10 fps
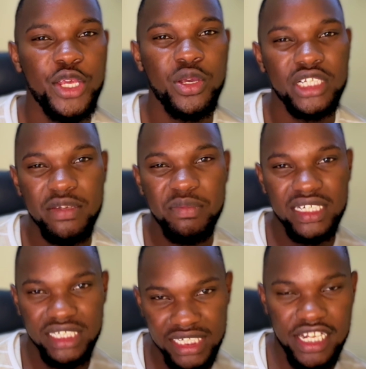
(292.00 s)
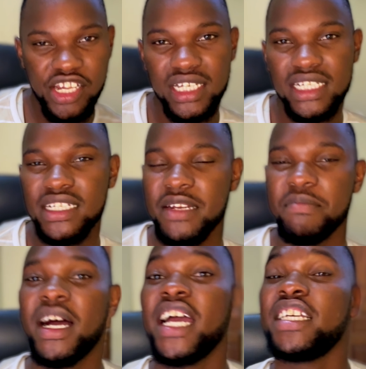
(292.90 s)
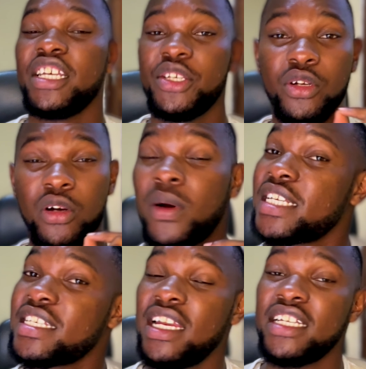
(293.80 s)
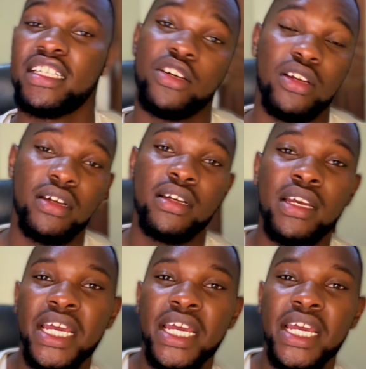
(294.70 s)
You're simultaneously buying the euro while selling the dollar.